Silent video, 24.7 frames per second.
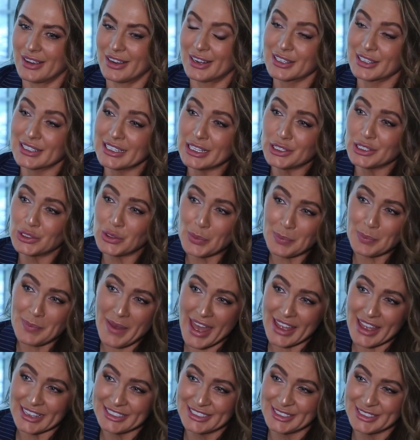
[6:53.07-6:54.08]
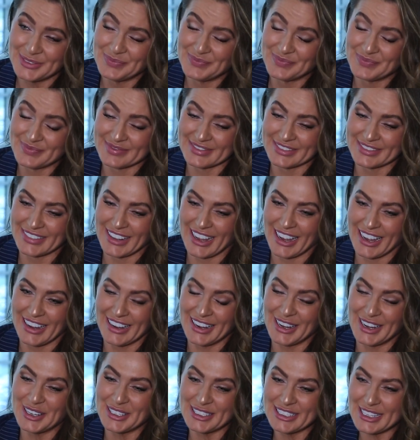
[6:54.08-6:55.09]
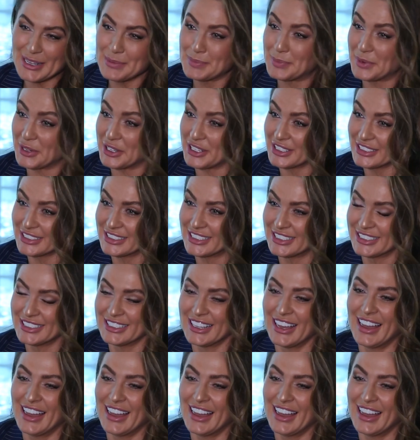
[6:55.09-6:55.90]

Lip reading: Early to bed, early bird,